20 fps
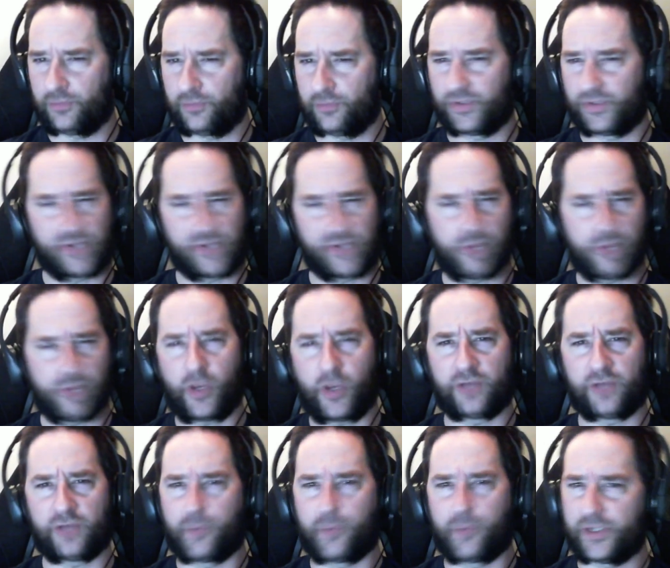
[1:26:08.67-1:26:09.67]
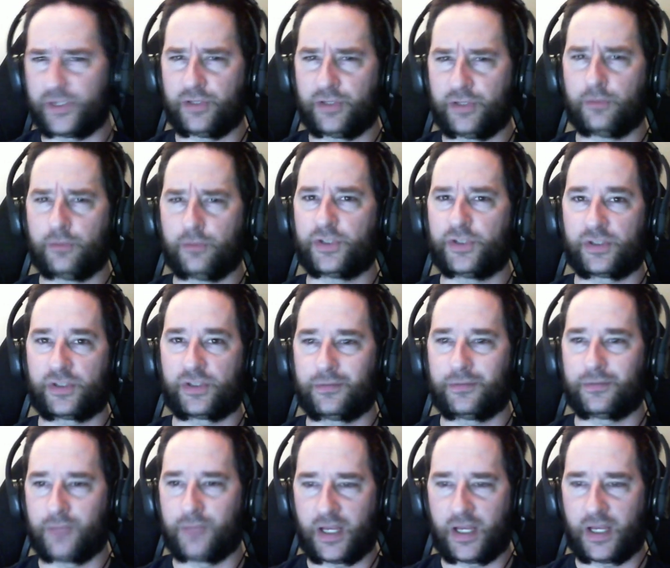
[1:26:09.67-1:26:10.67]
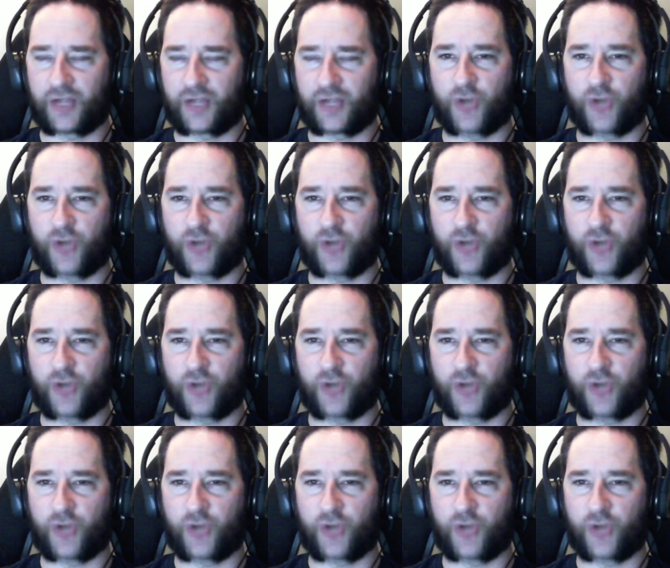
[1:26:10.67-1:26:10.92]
So same range, 42, just an extra